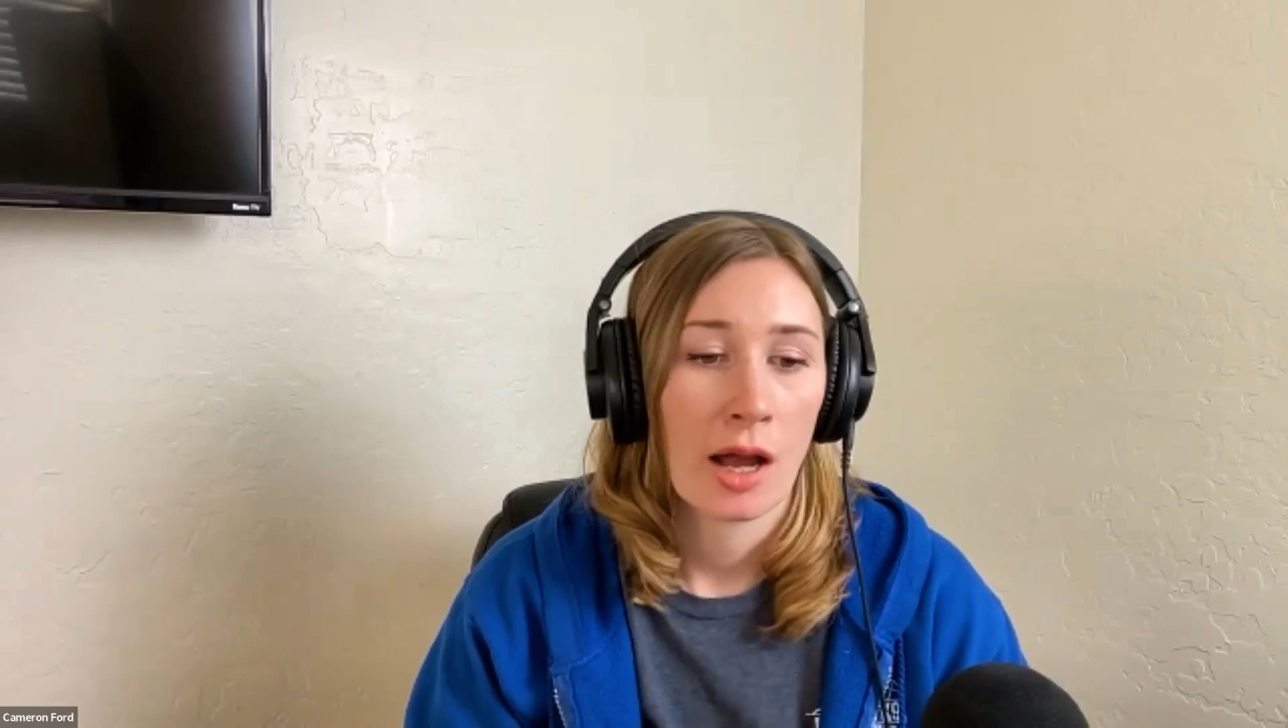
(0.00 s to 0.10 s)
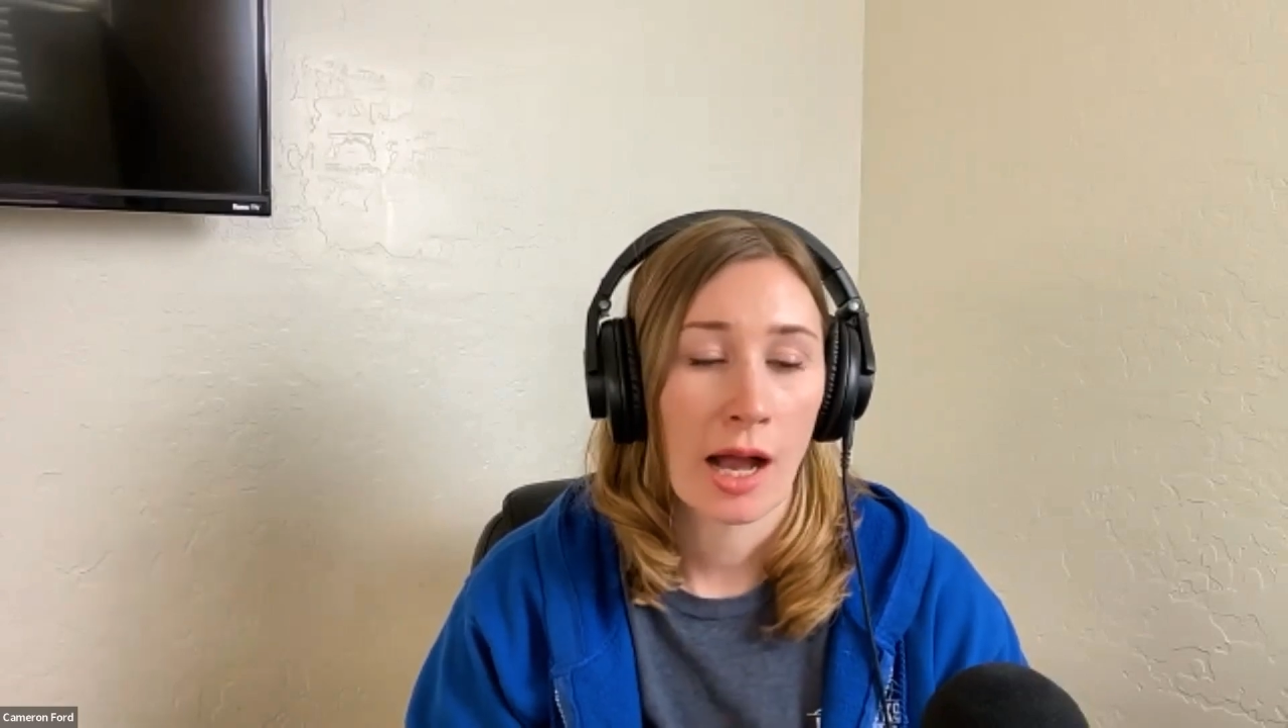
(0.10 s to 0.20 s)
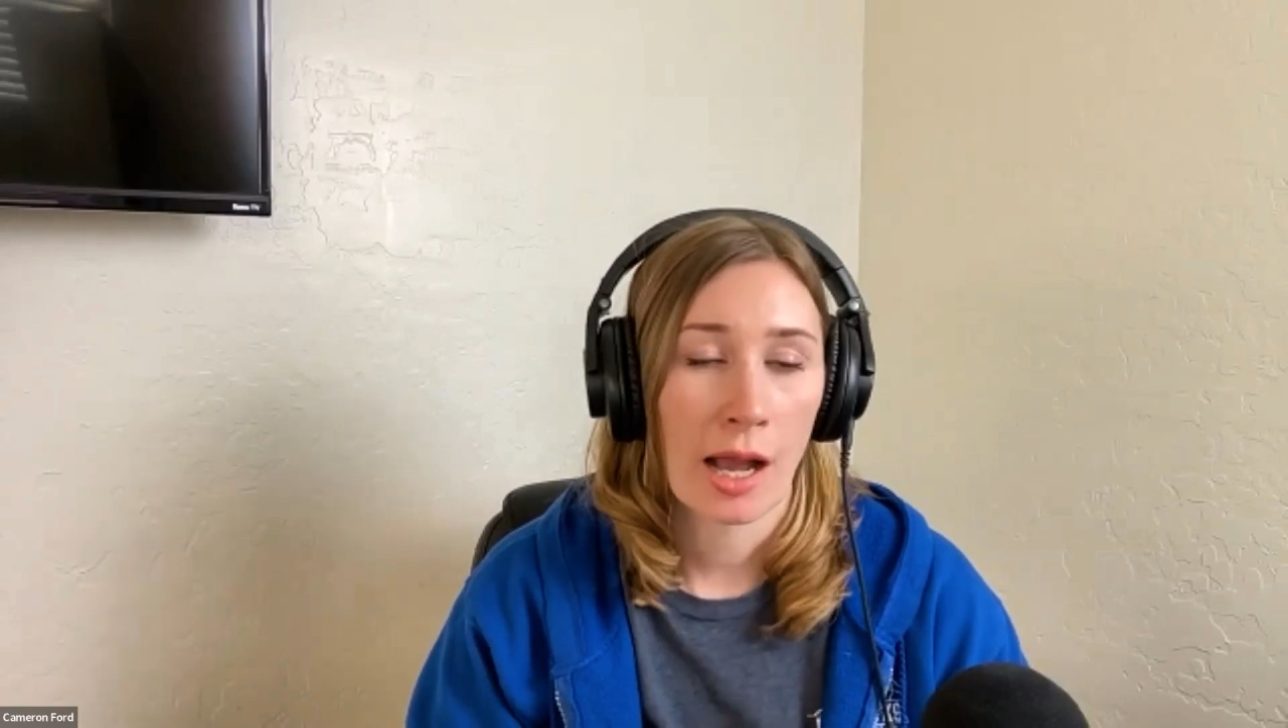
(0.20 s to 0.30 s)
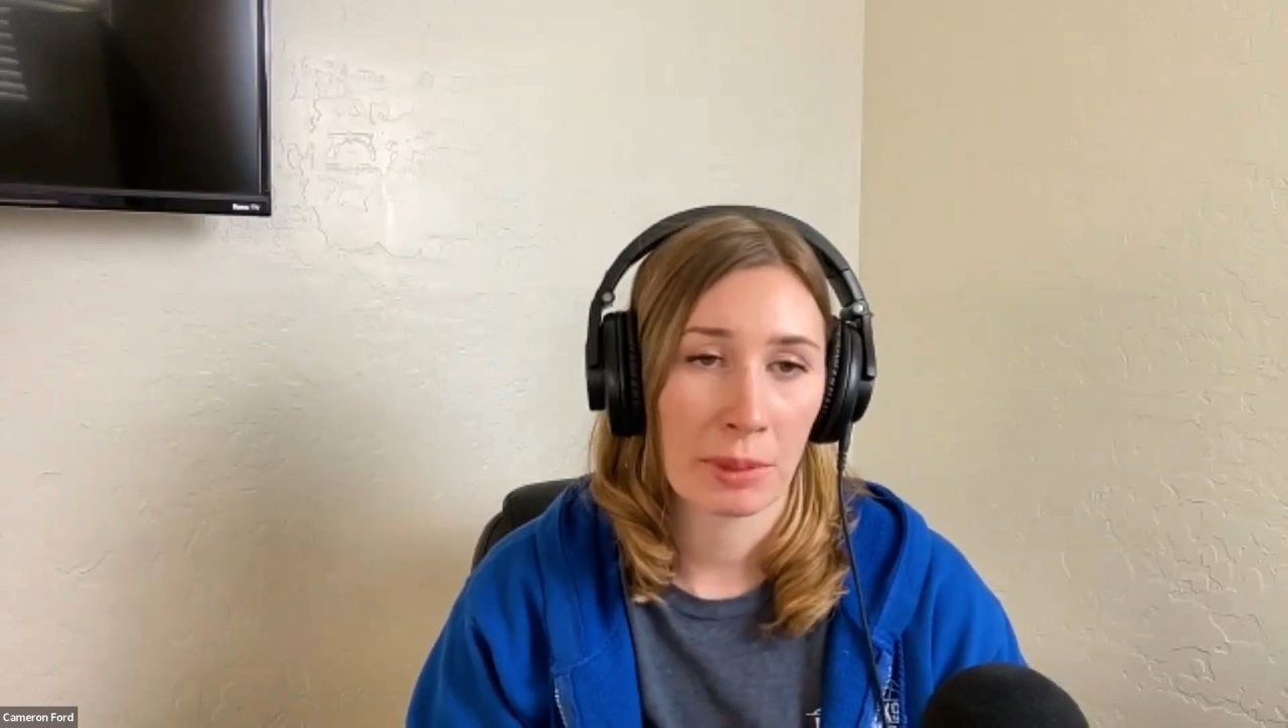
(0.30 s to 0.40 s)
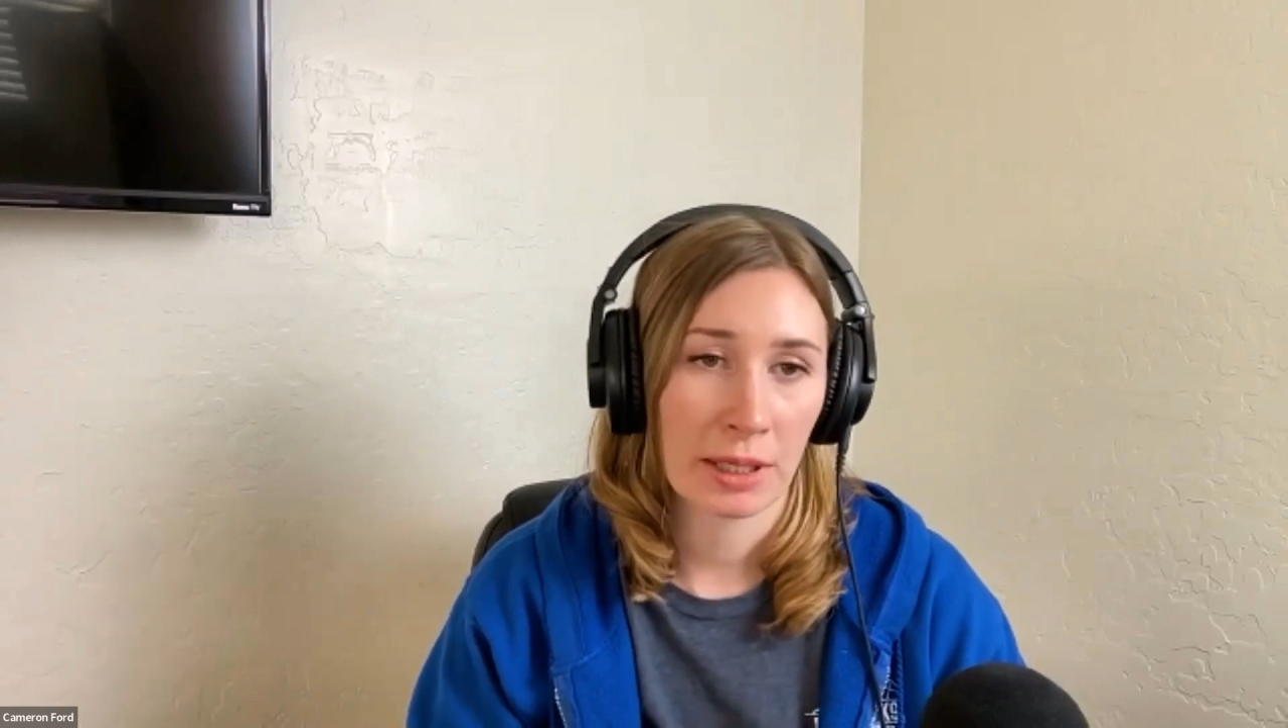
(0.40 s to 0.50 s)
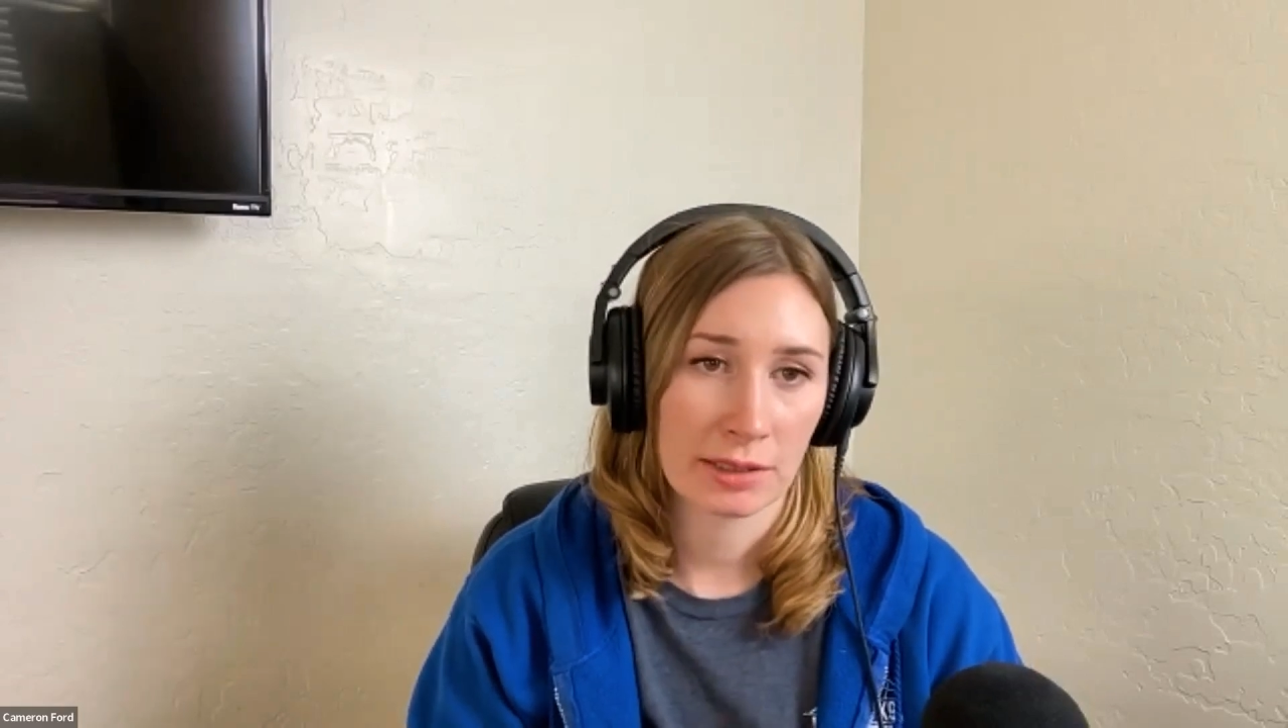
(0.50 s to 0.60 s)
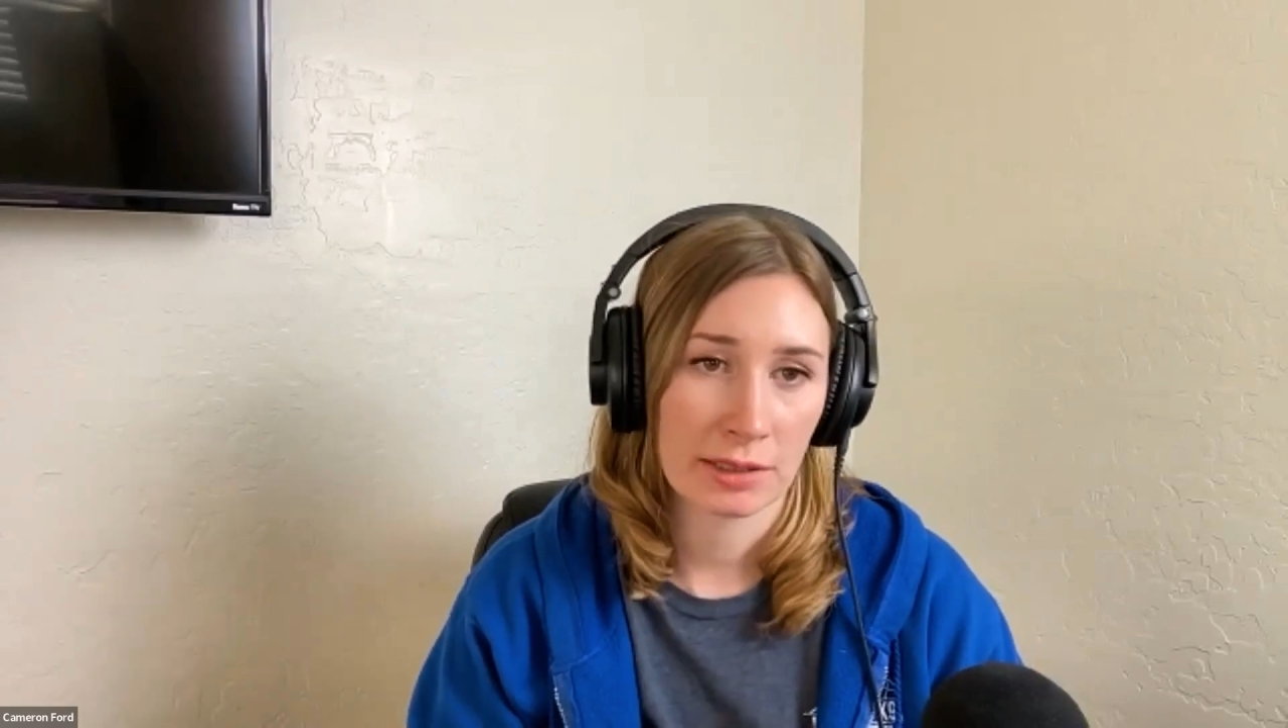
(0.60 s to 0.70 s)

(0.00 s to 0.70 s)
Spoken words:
I'm going to